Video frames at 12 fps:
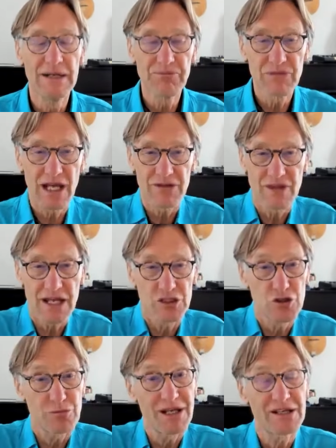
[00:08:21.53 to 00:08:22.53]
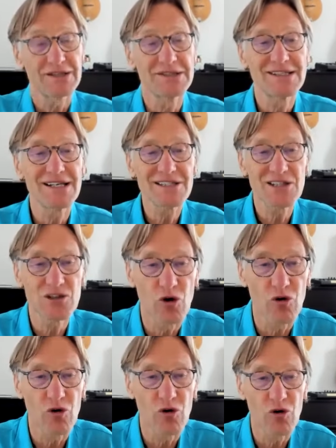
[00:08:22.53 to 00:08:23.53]
Well, and then to be consistent
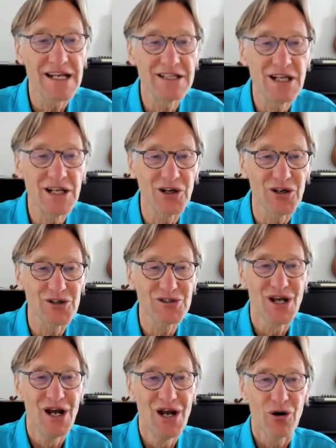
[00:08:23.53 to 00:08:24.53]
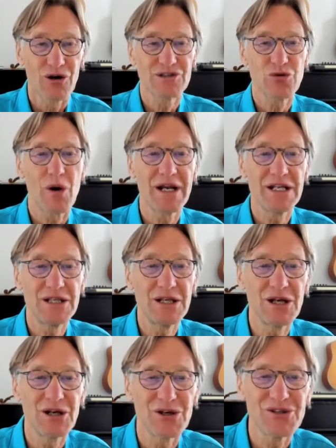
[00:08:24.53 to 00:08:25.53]
over 10 years or 20
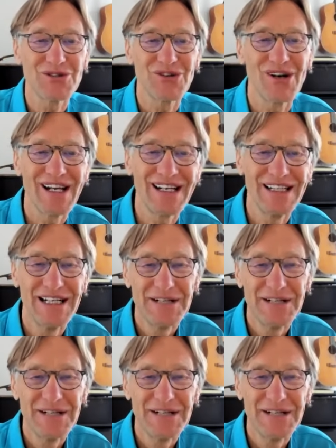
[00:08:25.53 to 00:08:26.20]
years, right?